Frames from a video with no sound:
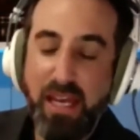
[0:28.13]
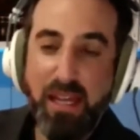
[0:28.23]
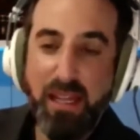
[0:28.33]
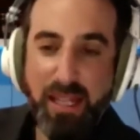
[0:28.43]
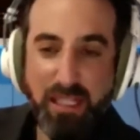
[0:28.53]

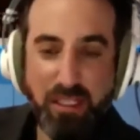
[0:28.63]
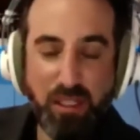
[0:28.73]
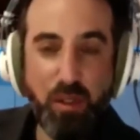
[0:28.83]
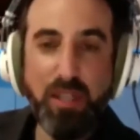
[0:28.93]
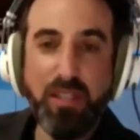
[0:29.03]
Let's
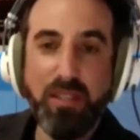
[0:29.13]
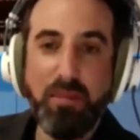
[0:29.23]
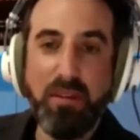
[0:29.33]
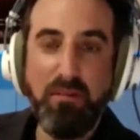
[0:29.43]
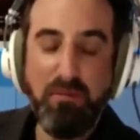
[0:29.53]
look at
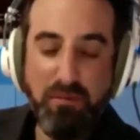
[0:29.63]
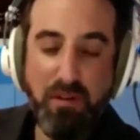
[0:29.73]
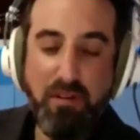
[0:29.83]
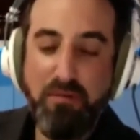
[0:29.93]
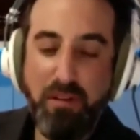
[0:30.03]
something
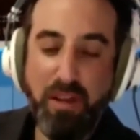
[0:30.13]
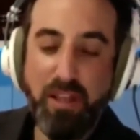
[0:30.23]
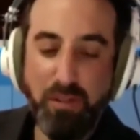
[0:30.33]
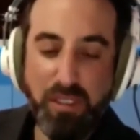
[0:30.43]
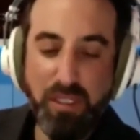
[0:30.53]
very, very
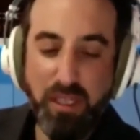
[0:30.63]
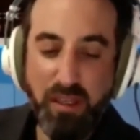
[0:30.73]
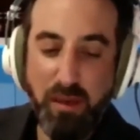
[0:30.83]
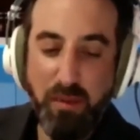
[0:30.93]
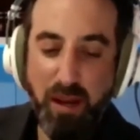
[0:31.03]
interesting
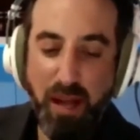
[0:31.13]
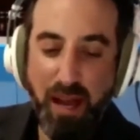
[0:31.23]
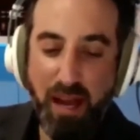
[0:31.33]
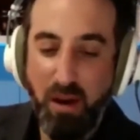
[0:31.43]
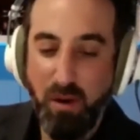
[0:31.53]
about
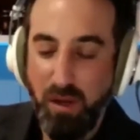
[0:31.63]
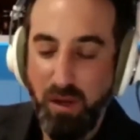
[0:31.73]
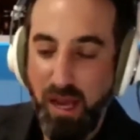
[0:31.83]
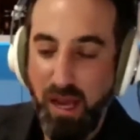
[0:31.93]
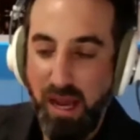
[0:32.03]
how
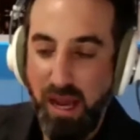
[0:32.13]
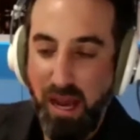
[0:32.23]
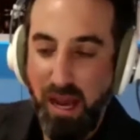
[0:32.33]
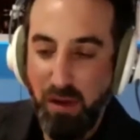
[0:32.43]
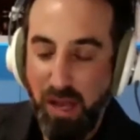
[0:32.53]

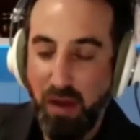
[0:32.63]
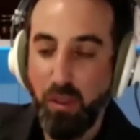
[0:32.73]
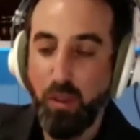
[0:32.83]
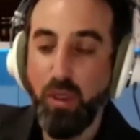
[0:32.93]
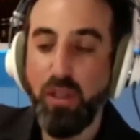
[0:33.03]
to
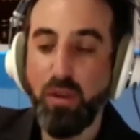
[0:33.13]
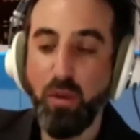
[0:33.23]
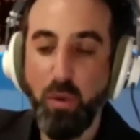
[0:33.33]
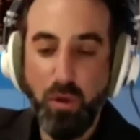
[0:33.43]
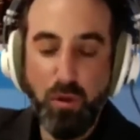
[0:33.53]
look at the
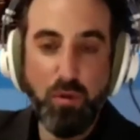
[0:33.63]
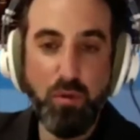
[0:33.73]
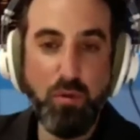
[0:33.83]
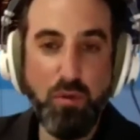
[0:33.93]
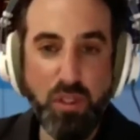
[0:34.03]
world
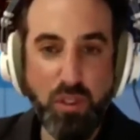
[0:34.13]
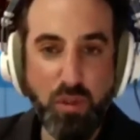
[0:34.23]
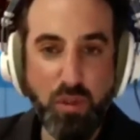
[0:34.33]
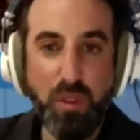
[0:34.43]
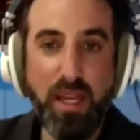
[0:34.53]
through this
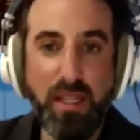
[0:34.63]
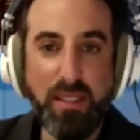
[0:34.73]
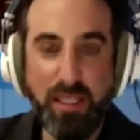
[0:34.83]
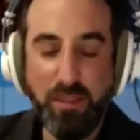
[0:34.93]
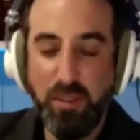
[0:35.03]
new
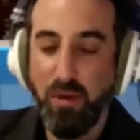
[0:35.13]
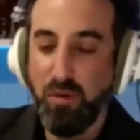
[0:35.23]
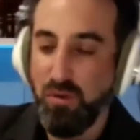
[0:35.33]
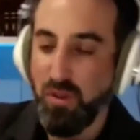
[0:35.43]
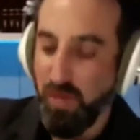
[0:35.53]
lens as we go
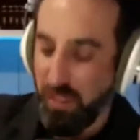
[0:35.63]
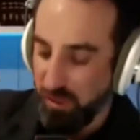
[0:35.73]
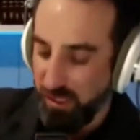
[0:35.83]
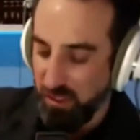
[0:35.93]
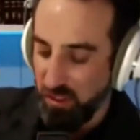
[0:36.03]
through the great
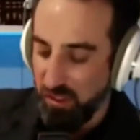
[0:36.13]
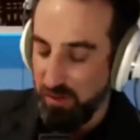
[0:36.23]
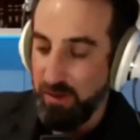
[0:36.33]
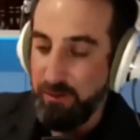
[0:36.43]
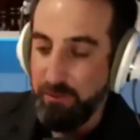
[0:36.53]
transition.
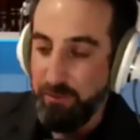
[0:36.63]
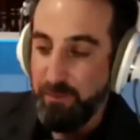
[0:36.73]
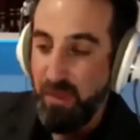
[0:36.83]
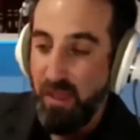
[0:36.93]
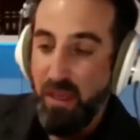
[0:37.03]

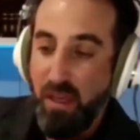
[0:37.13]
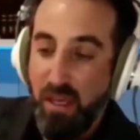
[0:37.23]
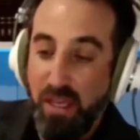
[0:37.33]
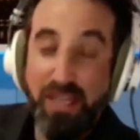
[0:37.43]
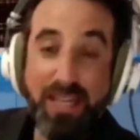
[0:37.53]

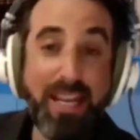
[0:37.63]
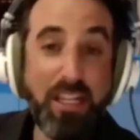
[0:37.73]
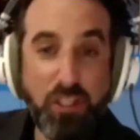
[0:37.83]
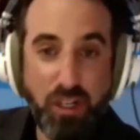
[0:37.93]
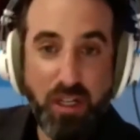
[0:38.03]

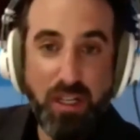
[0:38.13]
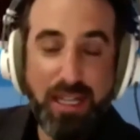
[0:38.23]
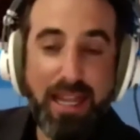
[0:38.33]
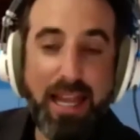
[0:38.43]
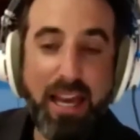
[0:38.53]
Nature,
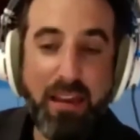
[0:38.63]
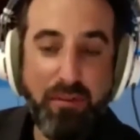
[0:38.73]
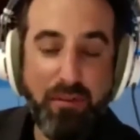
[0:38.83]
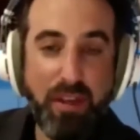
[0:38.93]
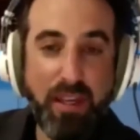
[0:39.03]

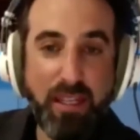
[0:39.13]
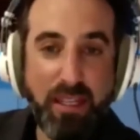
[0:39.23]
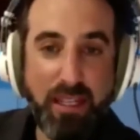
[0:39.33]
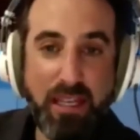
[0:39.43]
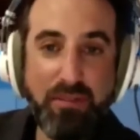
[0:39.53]
life
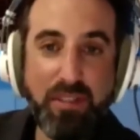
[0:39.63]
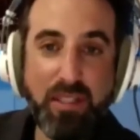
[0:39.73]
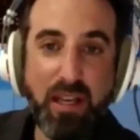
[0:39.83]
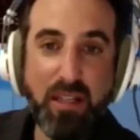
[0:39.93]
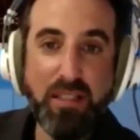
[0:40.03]
gives
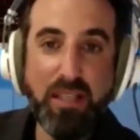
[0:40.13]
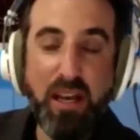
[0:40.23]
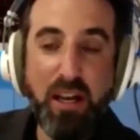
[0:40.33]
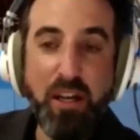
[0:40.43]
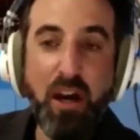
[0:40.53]
us
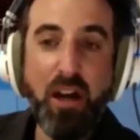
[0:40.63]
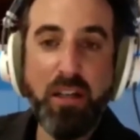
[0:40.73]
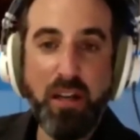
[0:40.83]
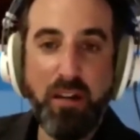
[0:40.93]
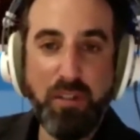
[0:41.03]
an
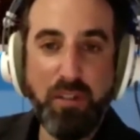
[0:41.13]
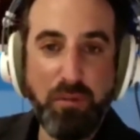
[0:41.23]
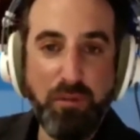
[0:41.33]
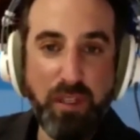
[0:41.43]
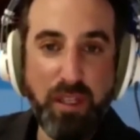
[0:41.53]
uncomfortable
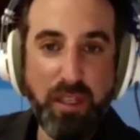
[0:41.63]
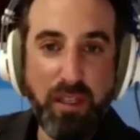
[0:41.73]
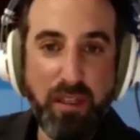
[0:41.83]
feeling.